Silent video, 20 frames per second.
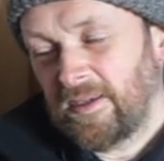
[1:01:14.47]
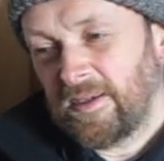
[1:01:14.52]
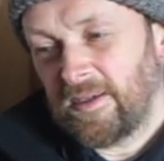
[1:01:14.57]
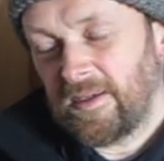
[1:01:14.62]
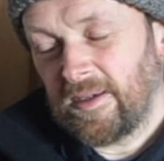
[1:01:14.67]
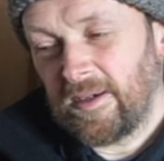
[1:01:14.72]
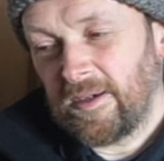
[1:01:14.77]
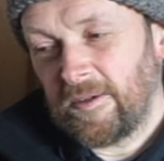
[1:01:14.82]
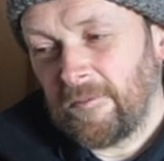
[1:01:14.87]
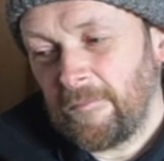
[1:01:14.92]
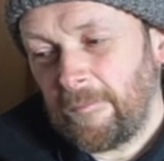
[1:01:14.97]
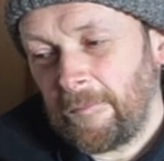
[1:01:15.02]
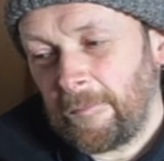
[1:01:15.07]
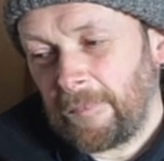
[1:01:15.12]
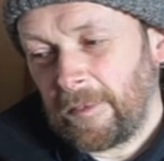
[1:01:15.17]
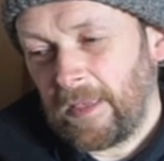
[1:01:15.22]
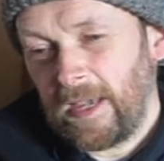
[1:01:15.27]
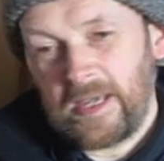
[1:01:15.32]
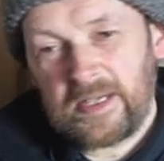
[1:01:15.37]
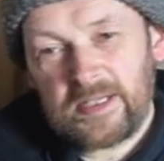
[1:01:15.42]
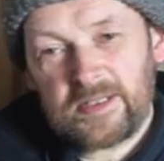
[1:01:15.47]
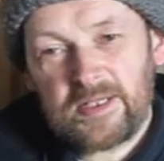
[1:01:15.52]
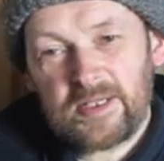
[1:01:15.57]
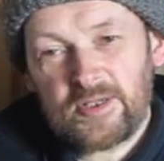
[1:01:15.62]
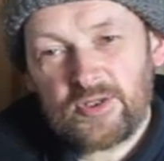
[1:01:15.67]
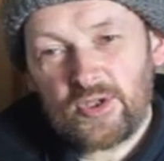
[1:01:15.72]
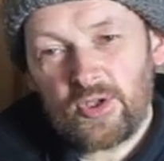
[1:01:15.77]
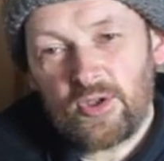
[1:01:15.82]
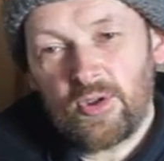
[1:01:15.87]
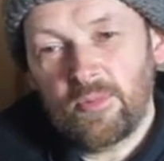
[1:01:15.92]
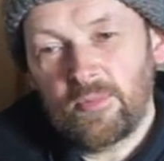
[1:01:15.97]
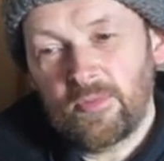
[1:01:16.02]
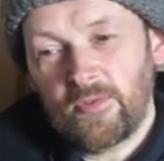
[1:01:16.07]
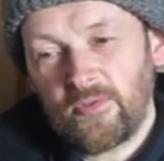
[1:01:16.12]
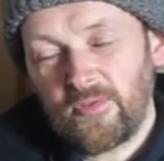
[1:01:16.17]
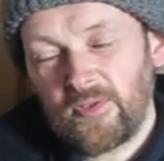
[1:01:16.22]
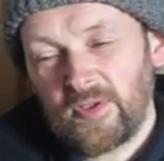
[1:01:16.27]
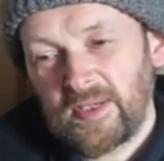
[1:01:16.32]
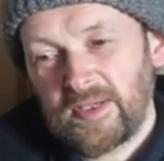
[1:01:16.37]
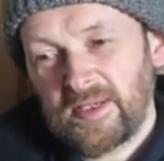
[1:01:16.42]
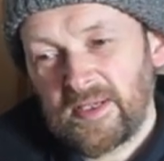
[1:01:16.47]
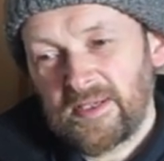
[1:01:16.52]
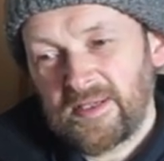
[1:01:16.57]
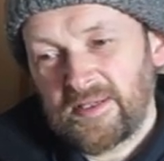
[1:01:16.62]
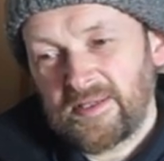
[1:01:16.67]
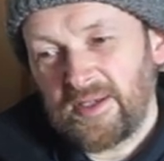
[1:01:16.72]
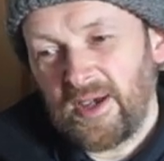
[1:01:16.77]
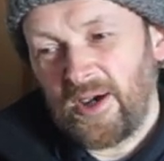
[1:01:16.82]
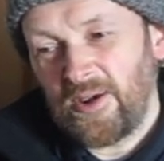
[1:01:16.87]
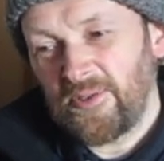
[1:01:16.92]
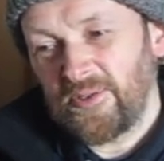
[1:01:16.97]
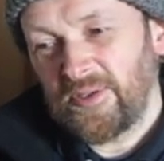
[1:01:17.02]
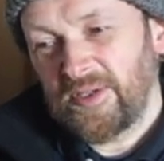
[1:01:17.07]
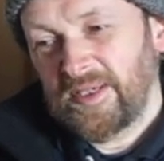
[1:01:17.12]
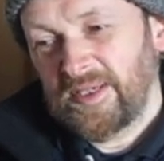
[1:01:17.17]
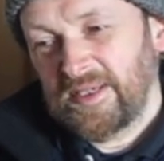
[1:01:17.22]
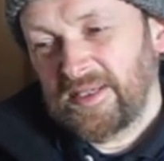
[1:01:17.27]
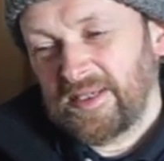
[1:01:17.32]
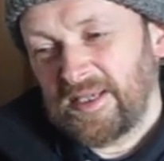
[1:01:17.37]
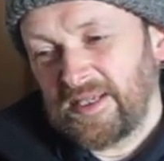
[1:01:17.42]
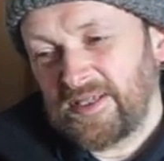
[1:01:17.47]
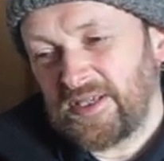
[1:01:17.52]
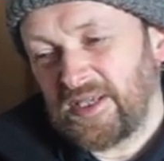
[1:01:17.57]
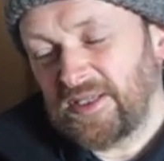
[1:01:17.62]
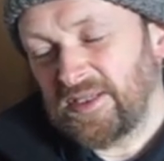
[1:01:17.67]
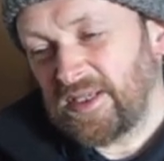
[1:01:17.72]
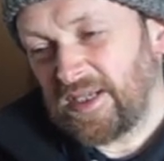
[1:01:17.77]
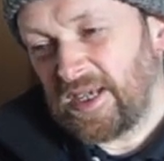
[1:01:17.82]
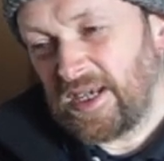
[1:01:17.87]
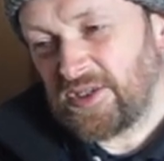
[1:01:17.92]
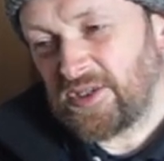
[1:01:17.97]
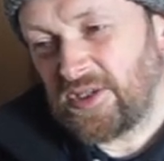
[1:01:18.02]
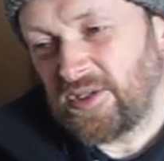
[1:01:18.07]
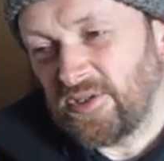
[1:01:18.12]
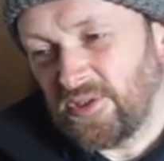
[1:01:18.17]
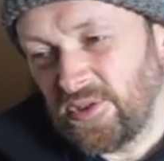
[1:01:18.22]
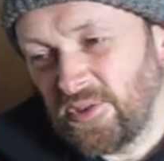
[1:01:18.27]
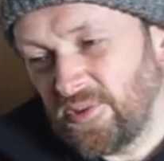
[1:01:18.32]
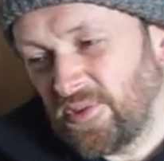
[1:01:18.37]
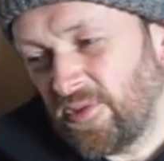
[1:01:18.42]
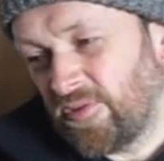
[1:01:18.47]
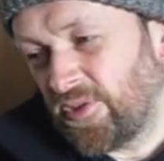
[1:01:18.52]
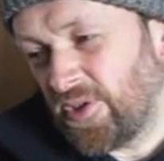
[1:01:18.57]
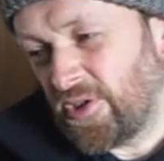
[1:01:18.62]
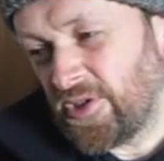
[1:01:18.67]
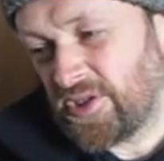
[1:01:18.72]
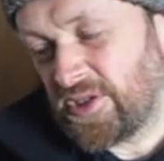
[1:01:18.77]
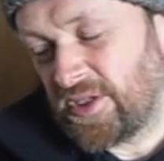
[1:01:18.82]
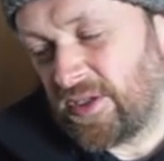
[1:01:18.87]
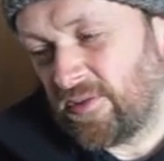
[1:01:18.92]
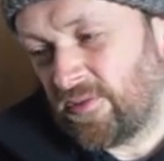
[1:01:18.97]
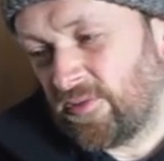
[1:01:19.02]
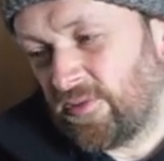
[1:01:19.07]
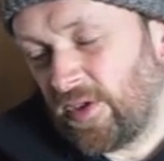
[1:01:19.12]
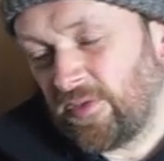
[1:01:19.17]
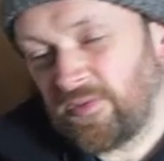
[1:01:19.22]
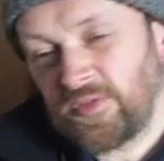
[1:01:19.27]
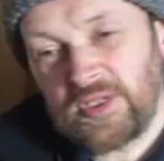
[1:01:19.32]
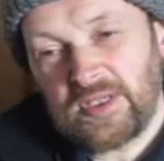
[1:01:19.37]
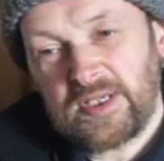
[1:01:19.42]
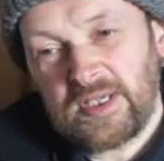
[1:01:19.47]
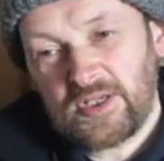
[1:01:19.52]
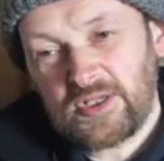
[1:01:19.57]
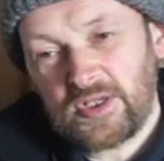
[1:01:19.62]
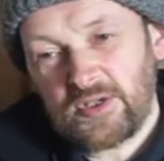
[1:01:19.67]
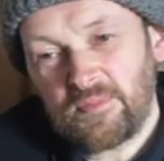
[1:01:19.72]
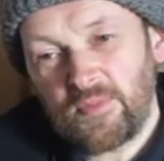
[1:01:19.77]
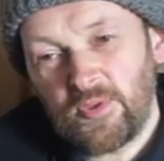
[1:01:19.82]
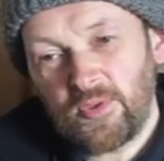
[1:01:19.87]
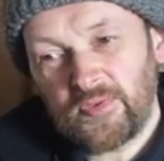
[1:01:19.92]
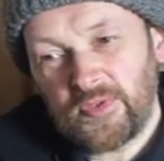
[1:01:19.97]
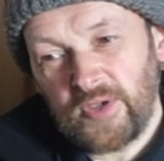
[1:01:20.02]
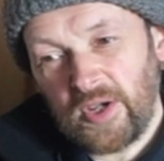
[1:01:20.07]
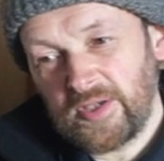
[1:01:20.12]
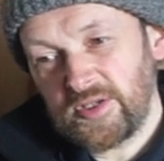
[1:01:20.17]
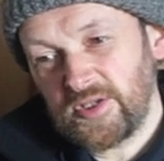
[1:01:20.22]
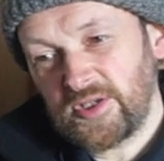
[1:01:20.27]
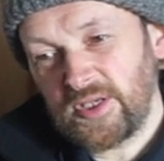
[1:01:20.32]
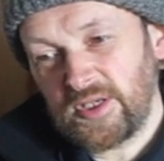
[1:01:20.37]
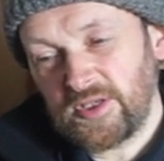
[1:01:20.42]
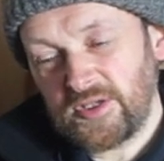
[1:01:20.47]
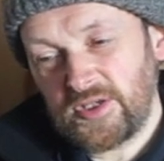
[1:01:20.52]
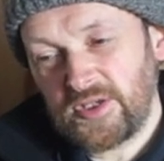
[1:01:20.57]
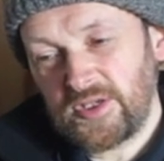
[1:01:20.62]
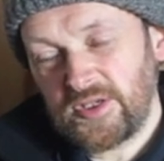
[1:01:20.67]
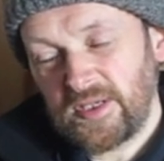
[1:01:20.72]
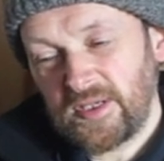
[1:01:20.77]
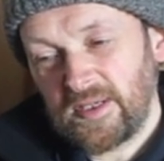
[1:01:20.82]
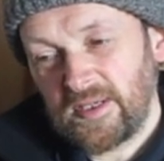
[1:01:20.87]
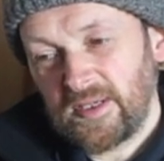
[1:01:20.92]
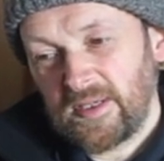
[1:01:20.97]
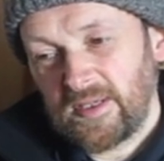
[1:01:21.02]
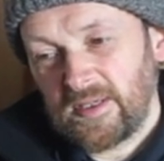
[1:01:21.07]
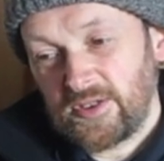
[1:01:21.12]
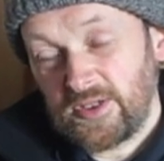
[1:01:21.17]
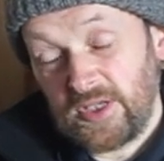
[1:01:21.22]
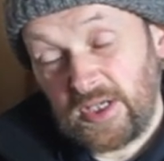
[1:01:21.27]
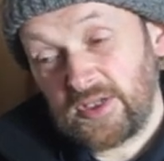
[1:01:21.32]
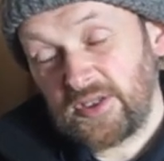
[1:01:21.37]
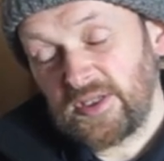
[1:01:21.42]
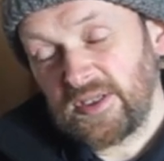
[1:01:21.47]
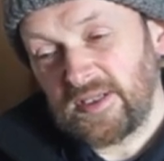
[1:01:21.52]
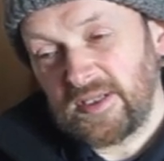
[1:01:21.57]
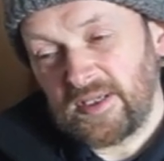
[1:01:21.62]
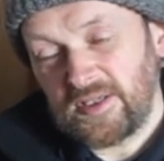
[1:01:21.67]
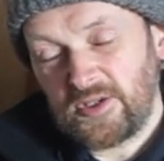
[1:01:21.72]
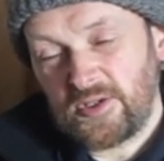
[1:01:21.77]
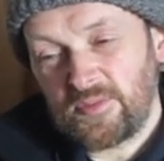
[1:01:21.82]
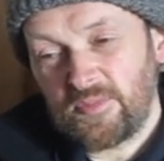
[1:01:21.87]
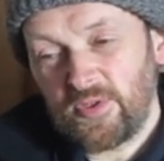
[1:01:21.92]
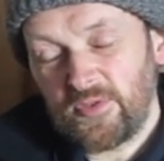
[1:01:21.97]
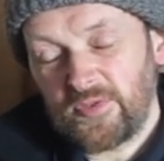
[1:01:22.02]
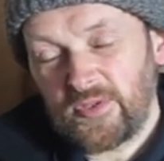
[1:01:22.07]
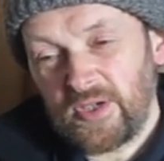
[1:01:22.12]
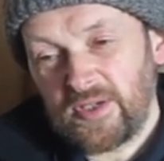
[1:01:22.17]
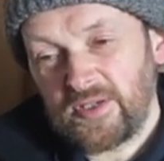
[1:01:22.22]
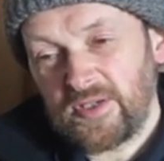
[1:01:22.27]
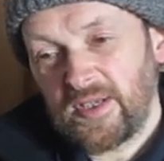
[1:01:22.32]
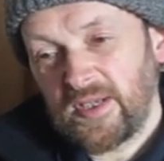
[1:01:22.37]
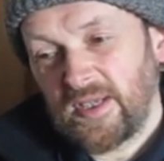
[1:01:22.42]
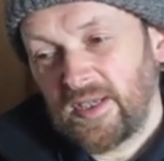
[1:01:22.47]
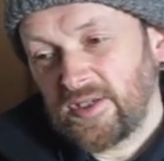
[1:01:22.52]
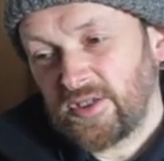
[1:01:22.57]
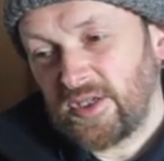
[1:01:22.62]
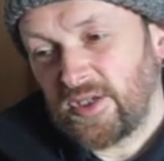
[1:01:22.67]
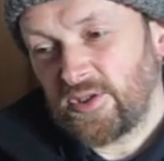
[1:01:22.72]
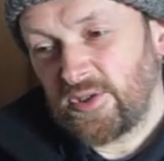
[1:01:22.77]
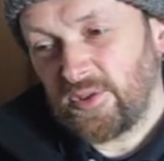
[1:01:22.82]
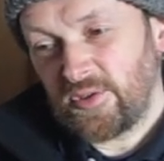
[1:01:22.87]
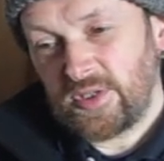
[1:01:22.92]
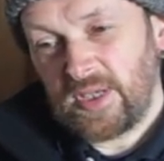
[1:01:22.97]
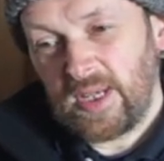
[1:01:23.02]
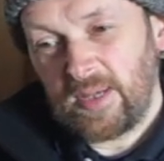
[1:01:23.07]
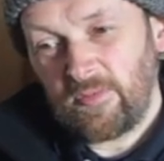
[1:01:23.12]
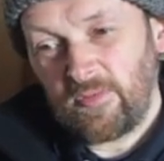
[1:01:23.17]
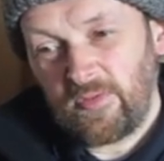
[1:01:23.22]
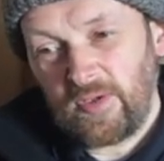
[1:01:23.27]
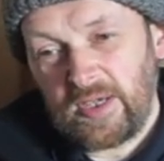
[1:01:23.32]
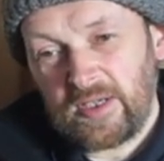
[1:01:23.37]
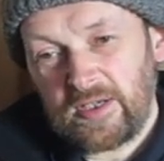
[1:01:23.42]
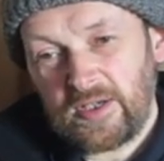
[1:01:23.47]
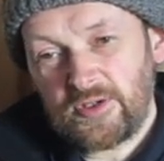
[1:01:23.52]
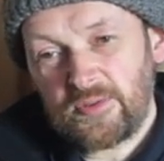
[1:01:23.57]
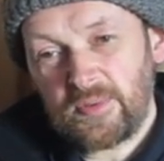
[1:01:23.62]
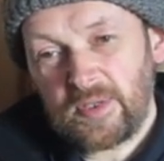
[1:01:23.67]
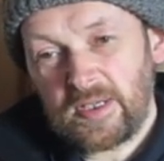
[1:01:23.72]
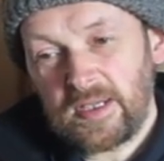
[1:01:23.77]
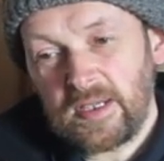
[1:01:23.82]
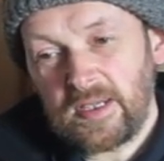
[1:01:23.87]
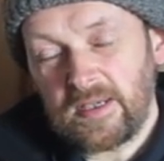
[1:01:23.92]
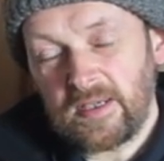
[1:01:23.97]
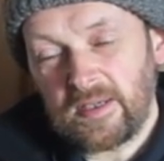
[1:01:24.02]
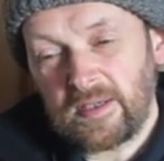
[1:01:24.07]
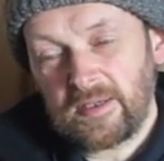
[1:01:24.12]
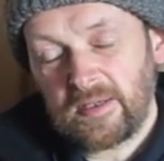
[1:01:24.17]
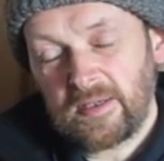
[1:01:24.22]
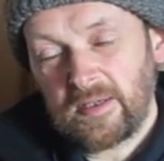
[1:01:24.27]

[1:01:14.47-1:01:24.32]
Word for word: um, heritage oomph. Now, it's interesting New, of course, that 50 years has moved on since, 60 years has moved on since those hemfarers were here,